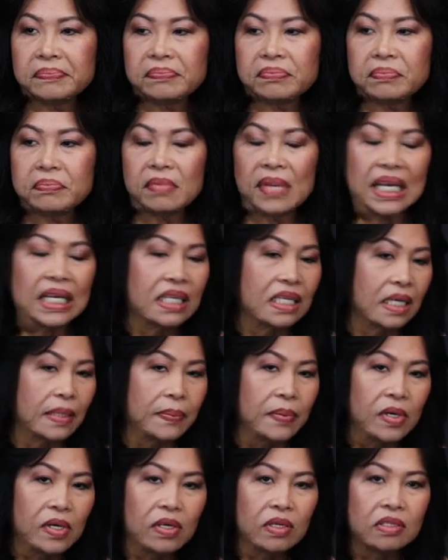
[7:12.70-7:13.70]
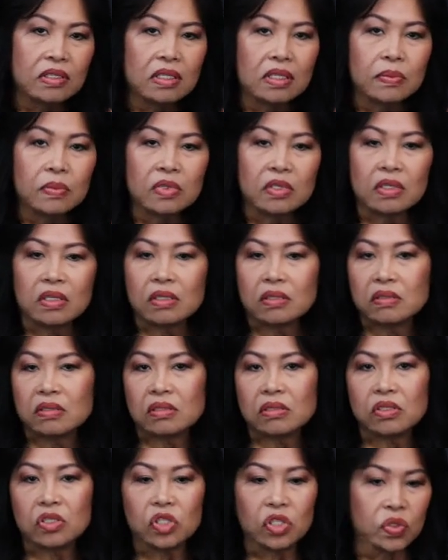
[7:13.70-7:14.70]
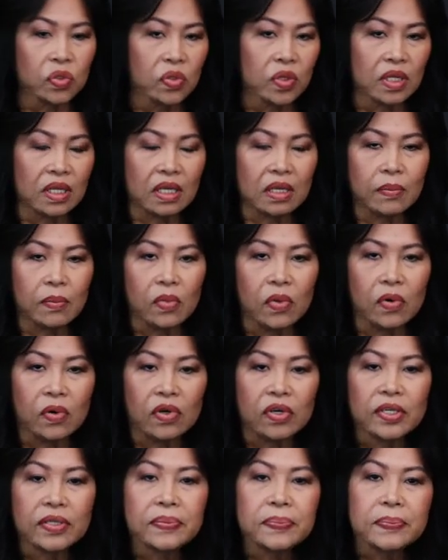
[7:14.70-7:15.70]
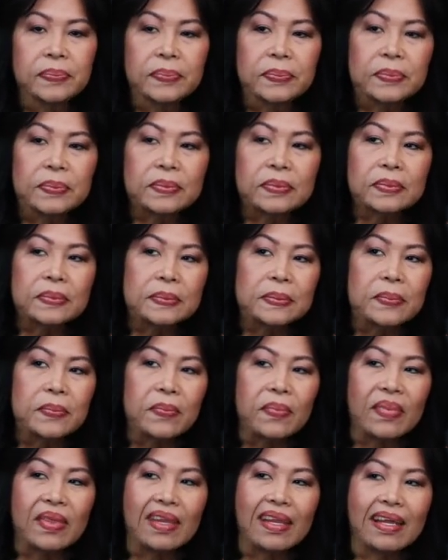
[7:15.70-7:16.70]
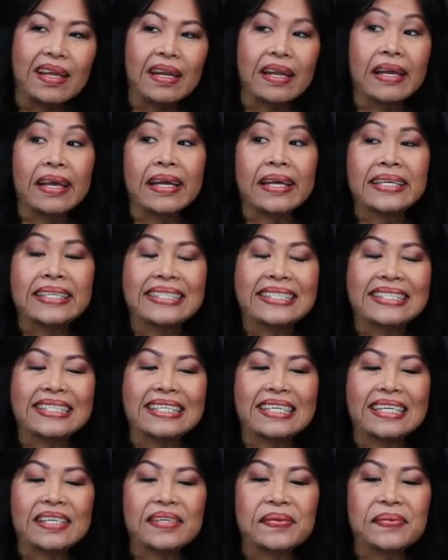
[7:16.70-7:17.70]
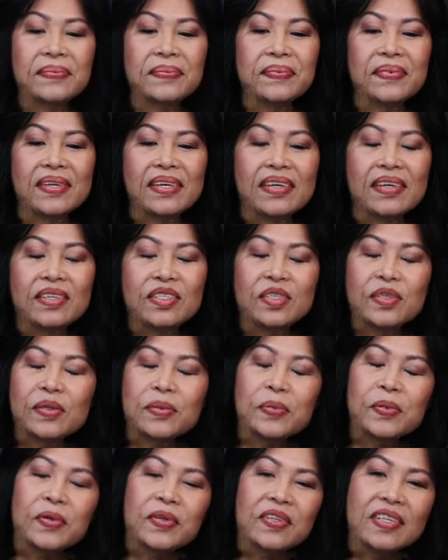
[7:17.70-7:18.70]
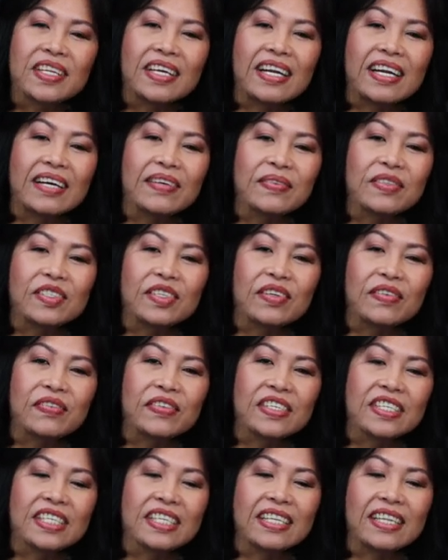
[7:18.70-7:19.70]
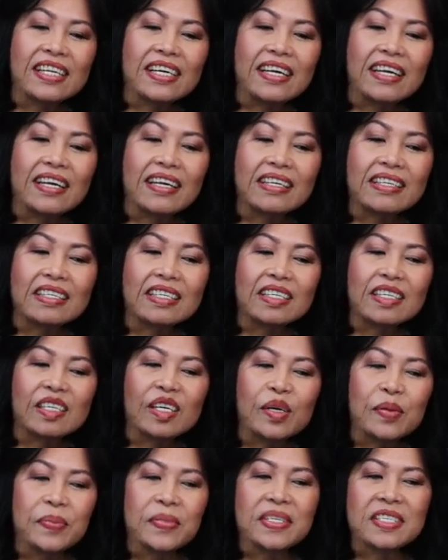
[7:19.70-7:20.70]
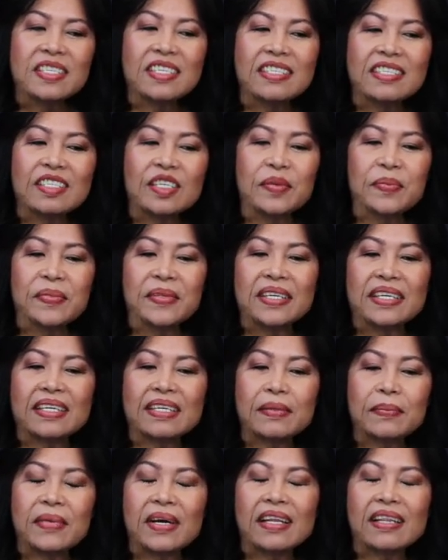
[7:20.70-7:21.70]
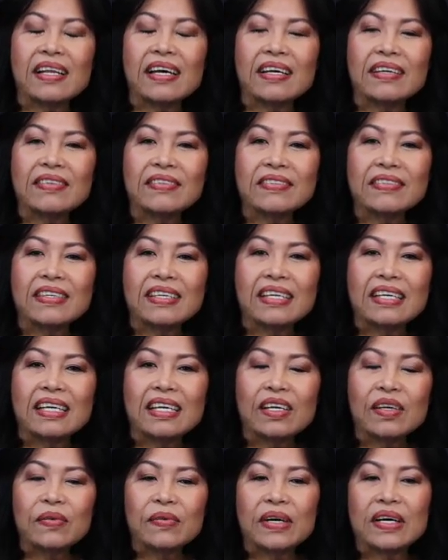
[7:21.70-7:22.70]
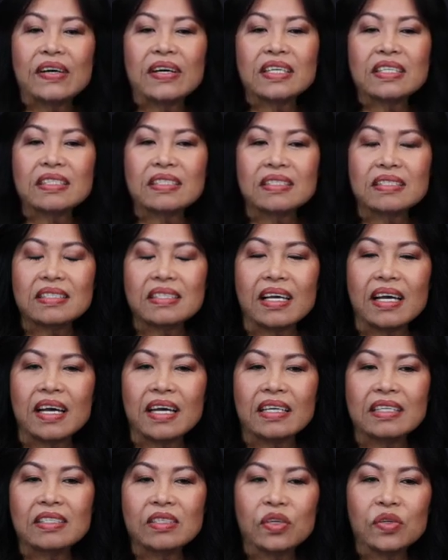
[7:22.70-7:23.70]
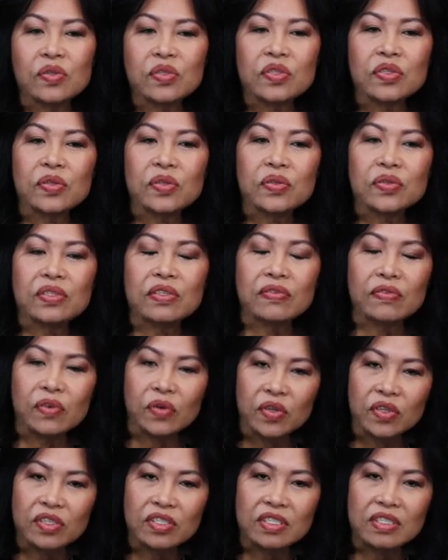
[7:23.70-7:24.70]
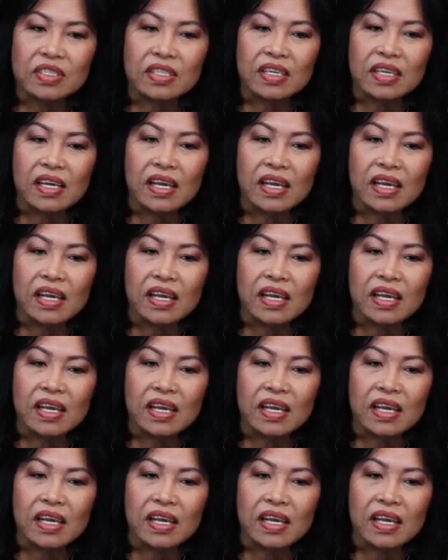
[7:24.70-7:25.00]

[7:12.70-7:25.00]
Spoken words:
makeup on, and start doing things more. And then to the point that I start feeling like I'm missing something in my life. Well, I also divorced.